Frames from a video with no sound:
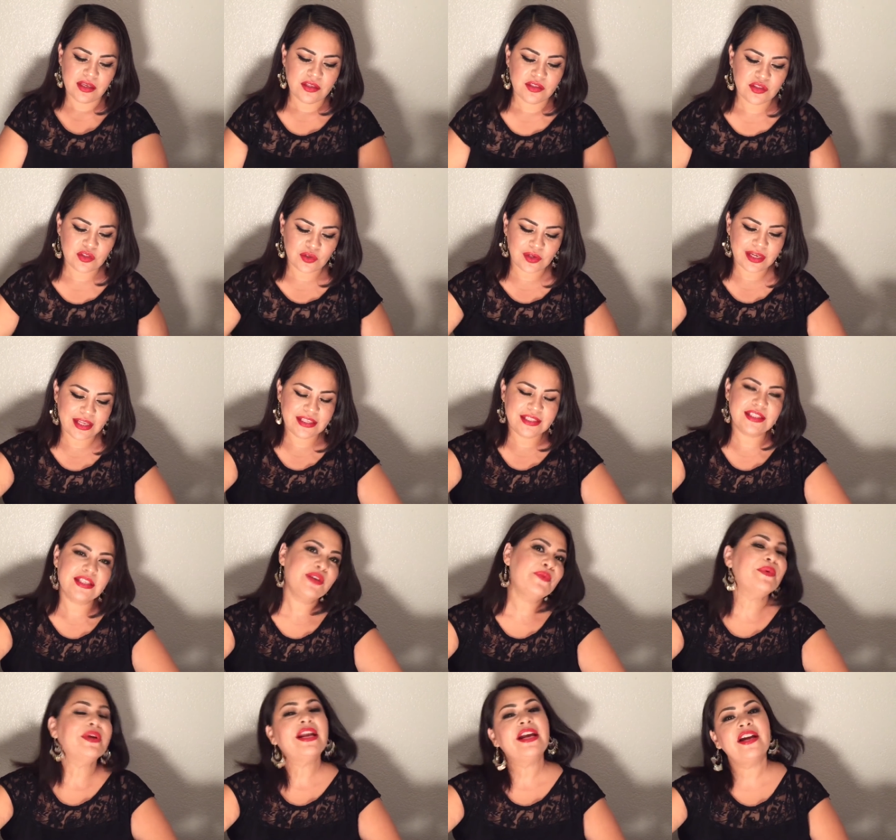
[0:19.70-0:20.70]
So let's
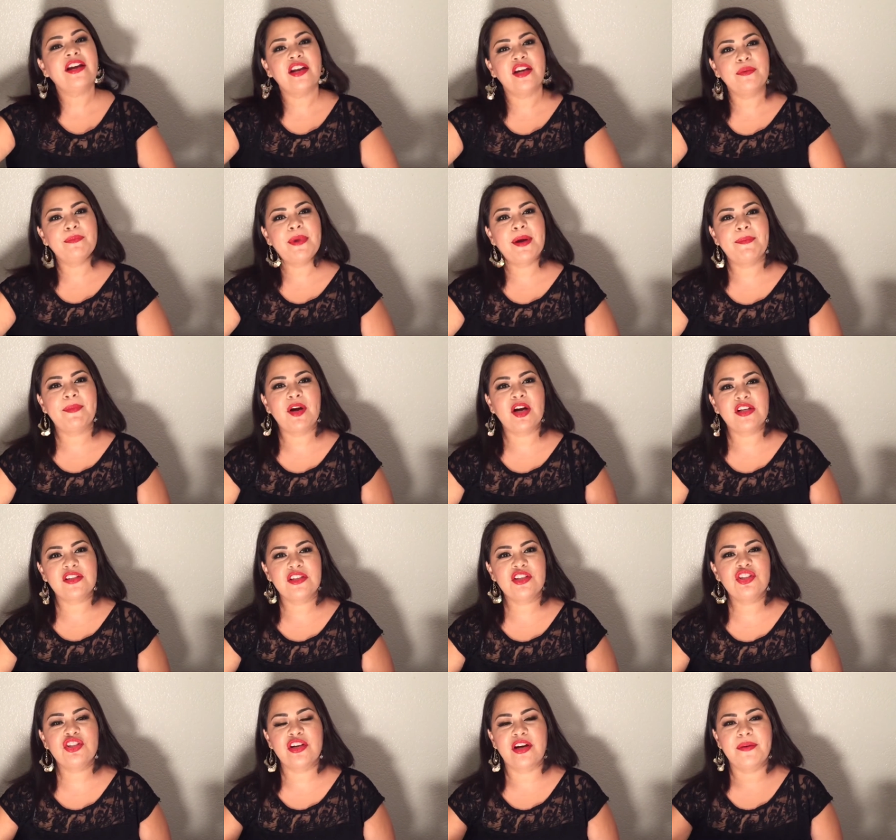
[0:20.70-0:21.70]
see what I got on my
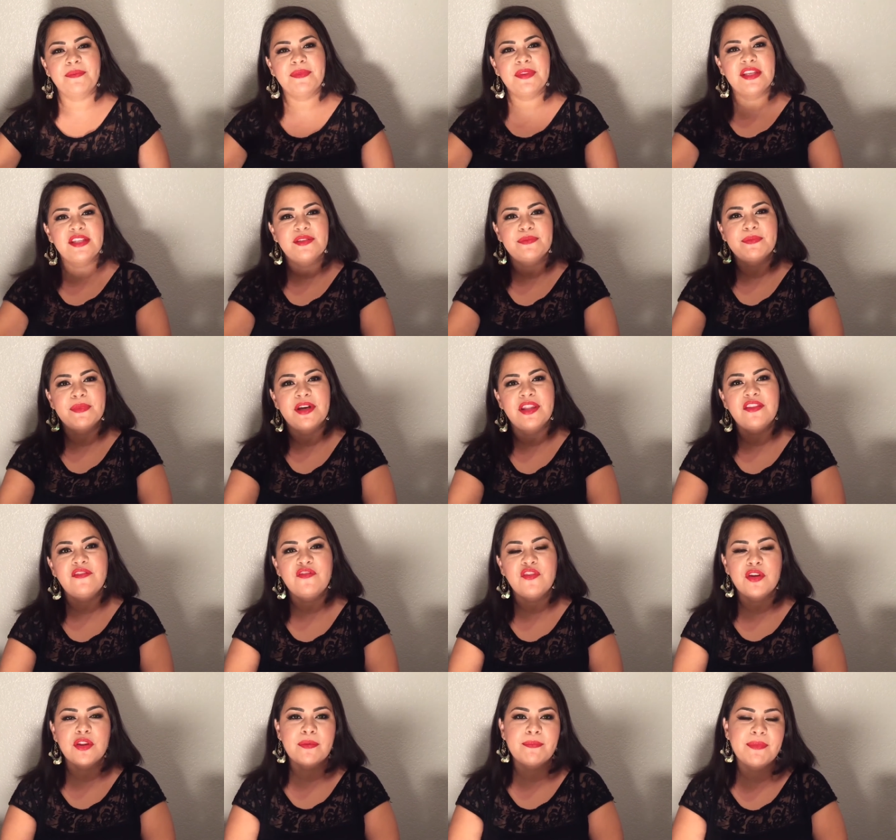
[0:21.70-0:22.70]
BoxyCharm this month
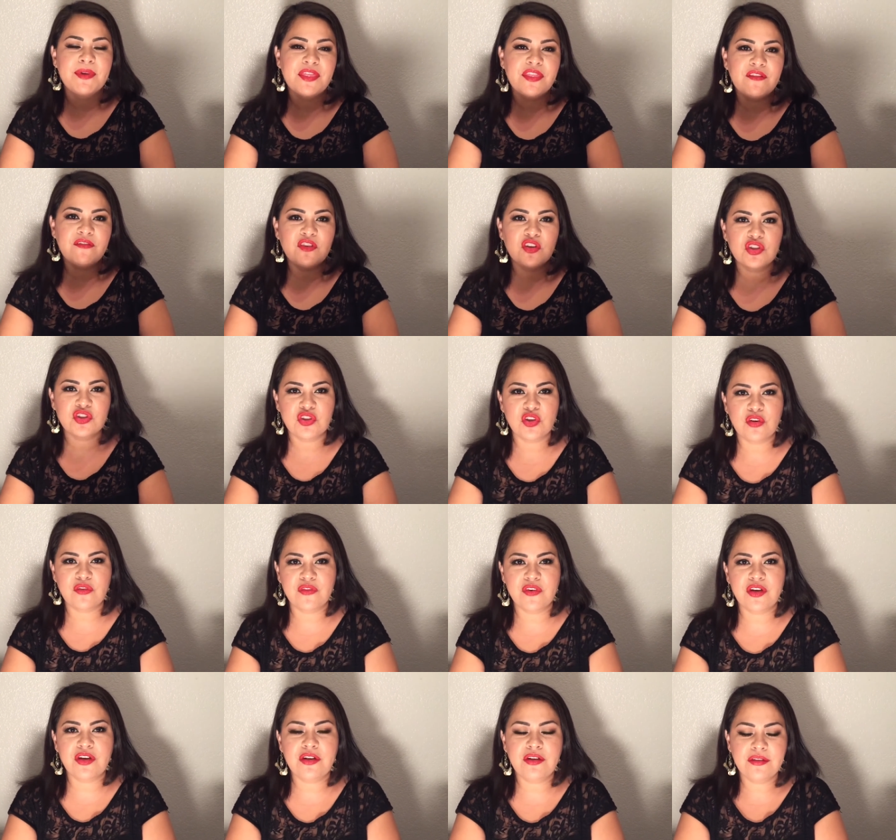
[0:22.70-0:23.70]
for the month of
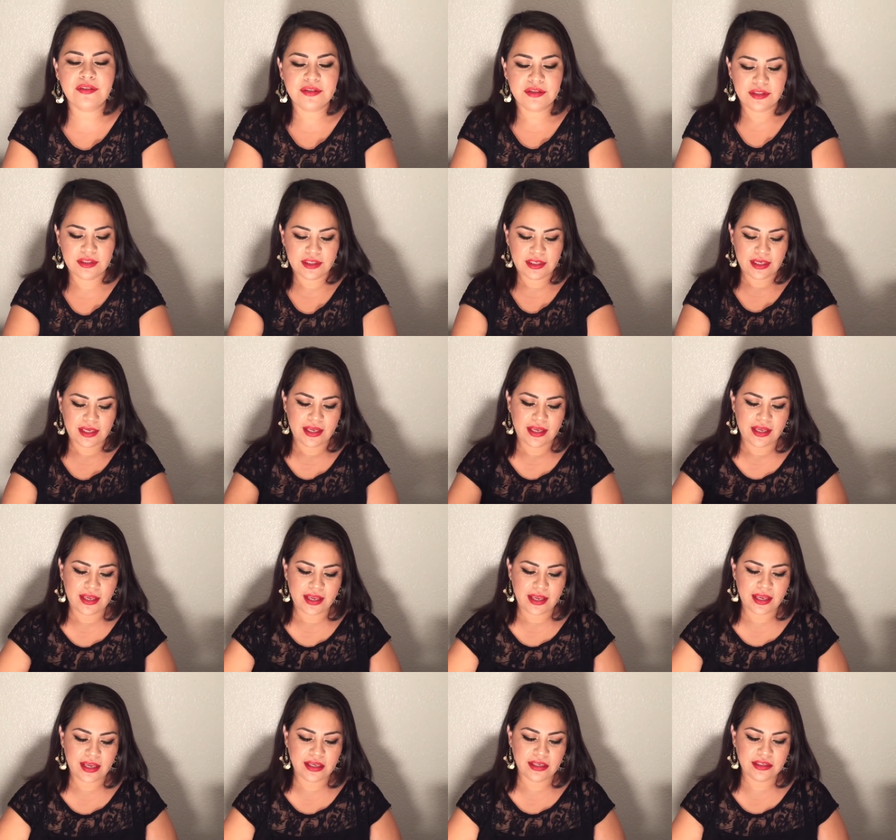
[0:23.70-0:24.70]
October.
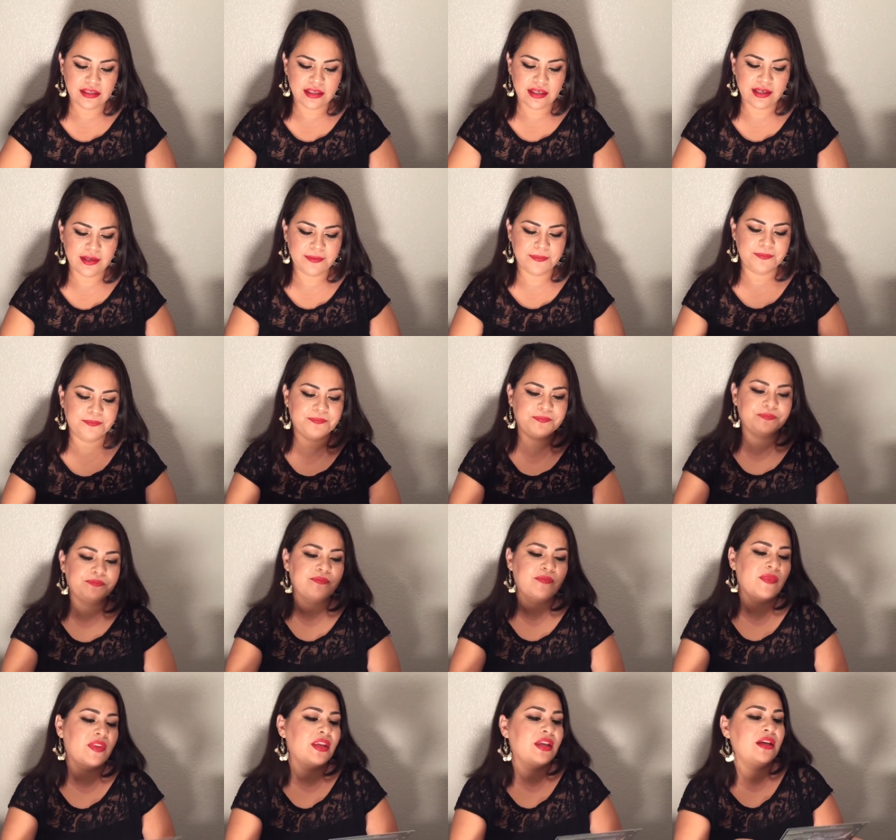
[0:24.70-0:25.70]
And um,
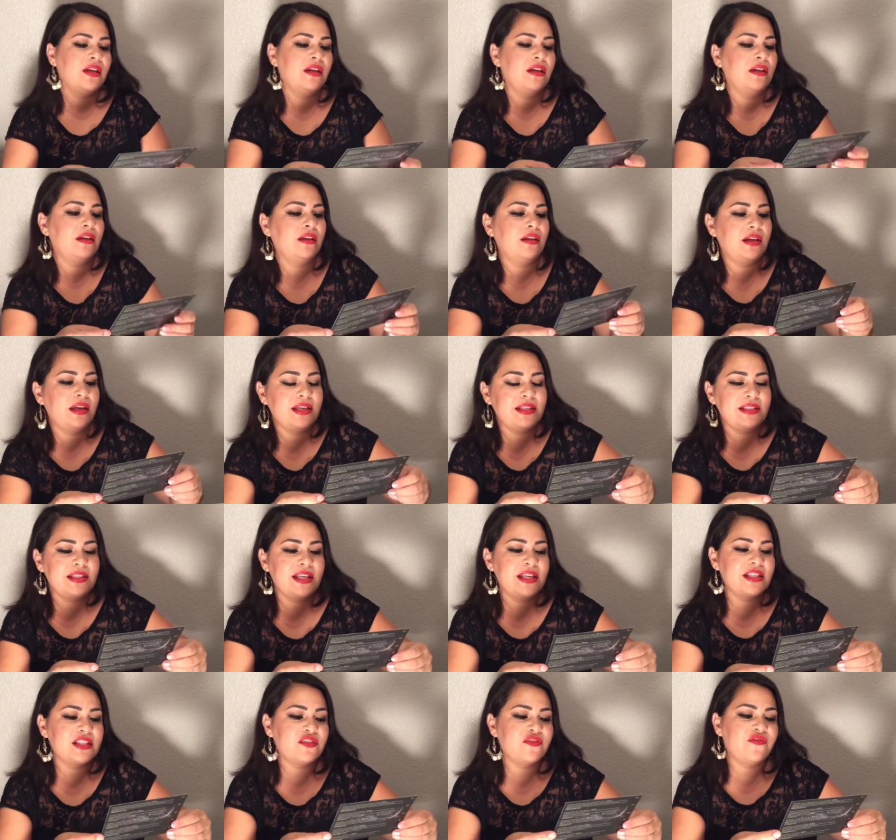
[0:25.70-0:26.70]
it
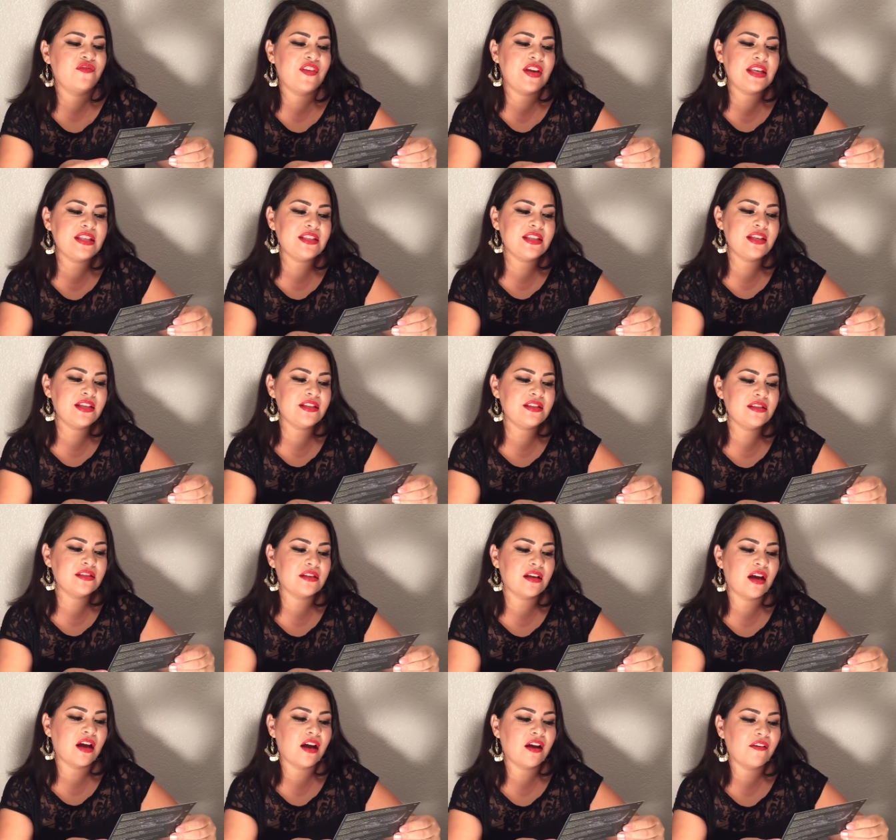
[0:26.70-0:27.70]
says Faces
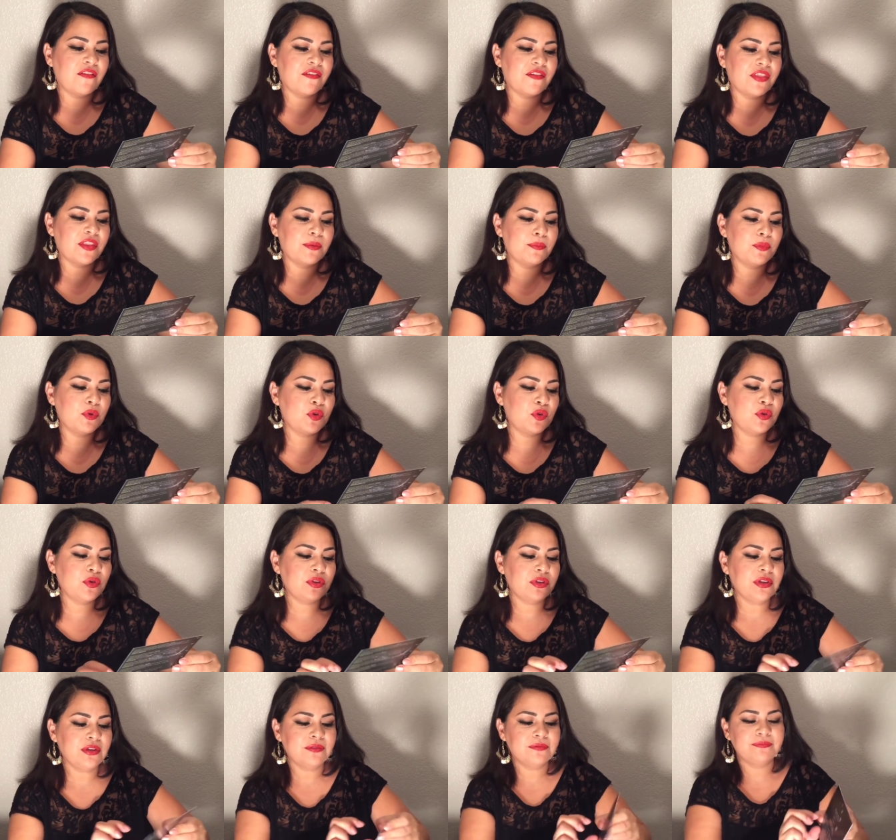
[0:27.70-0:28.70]
Off the Moon.